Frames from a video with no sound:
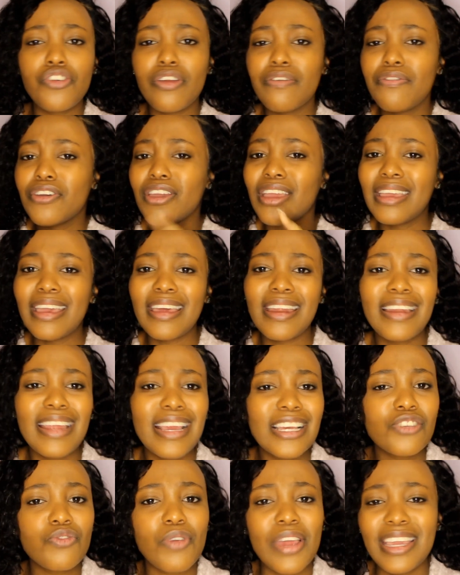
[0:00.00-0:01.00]
If you can get an
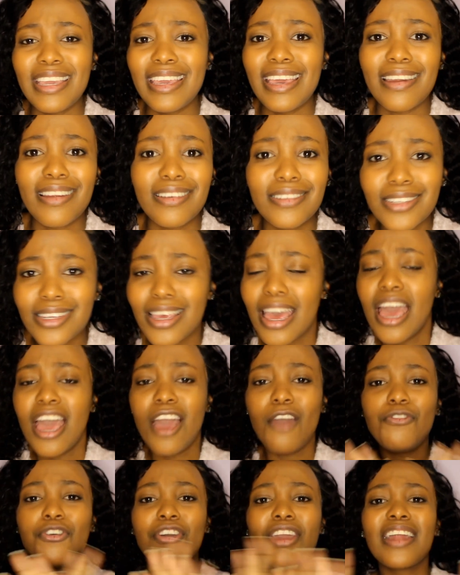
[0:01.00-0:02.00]
x-ray, get it.
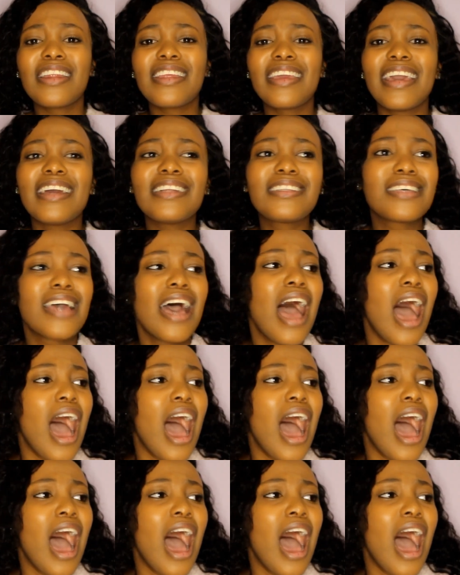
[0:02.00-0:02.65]
If you can get